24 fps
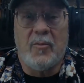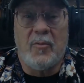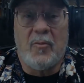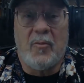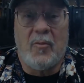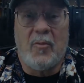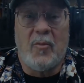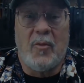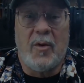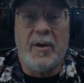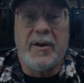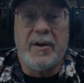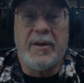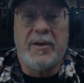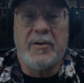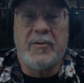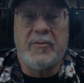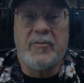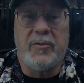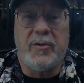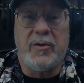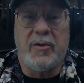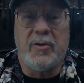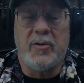one
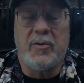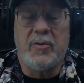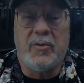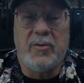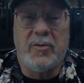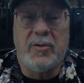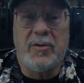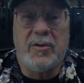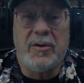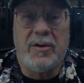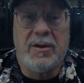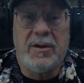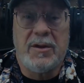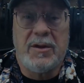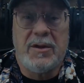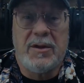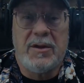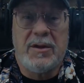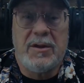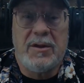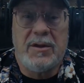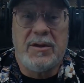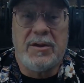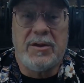interview
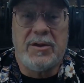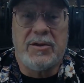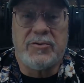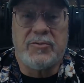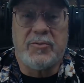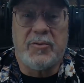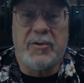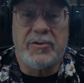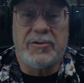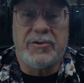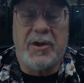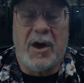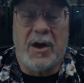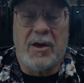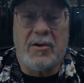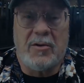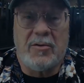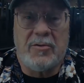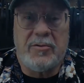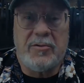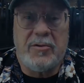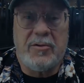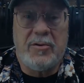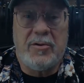is with
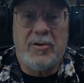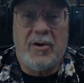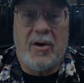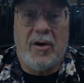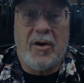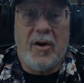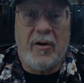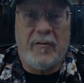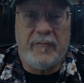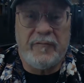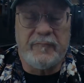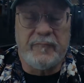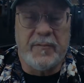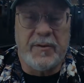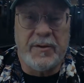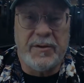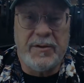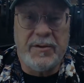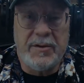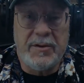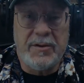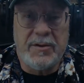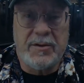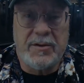Donald
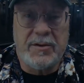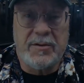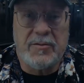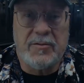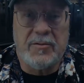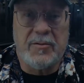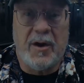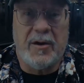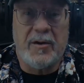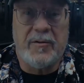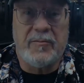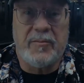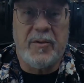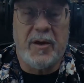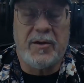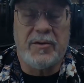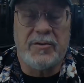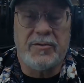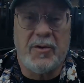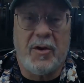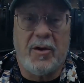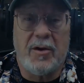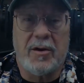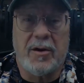Hoffman, who I
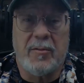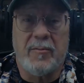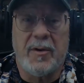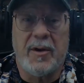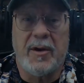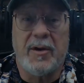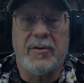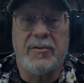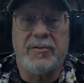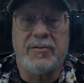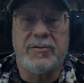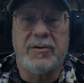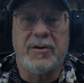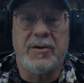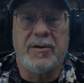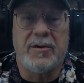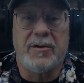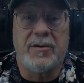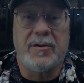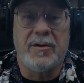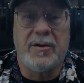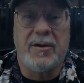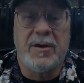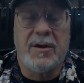talk about
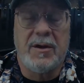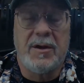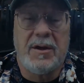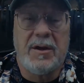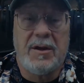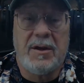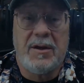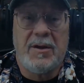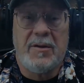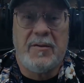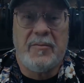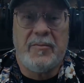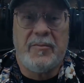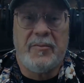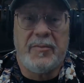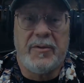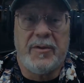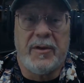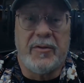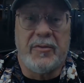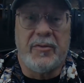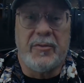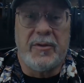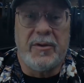
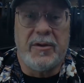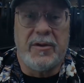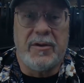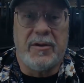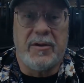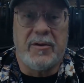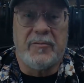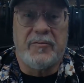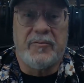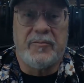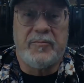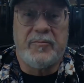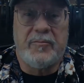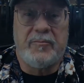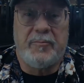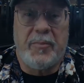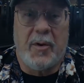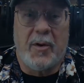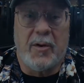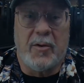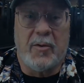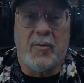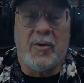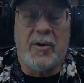in the
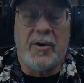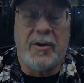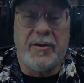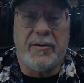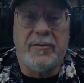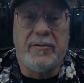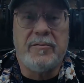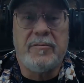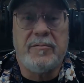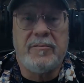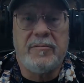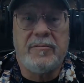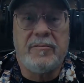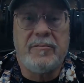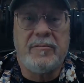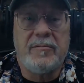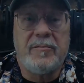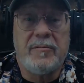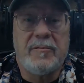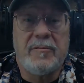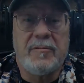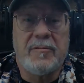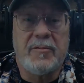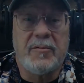part one
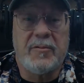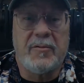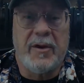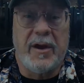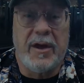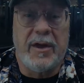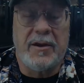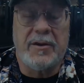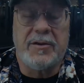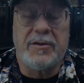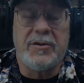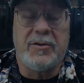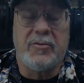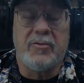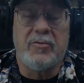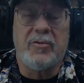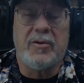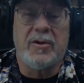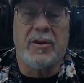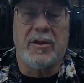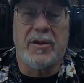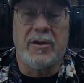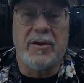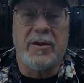Reality
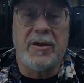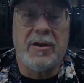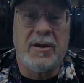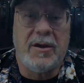Really